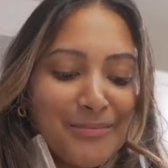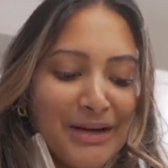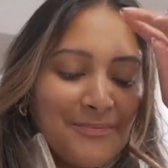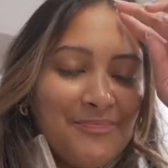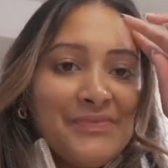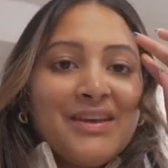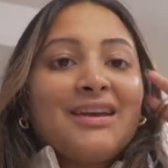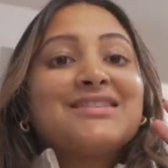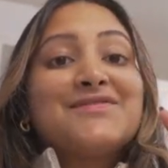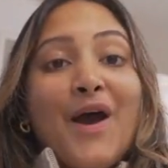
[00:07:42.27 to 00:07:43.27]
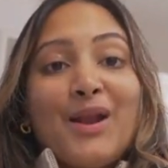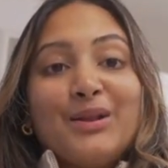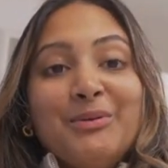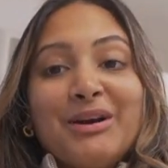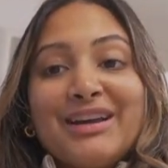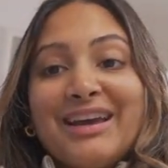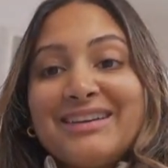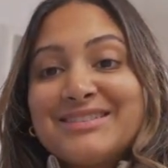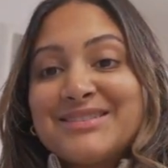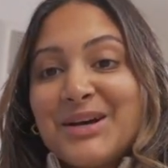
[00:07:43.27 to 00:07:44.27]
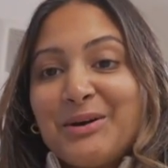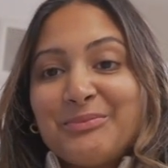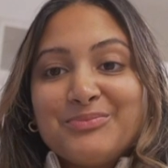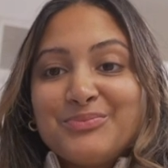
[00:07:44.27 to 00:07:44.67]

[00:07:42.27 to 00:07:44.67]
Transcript: but it's finally working. So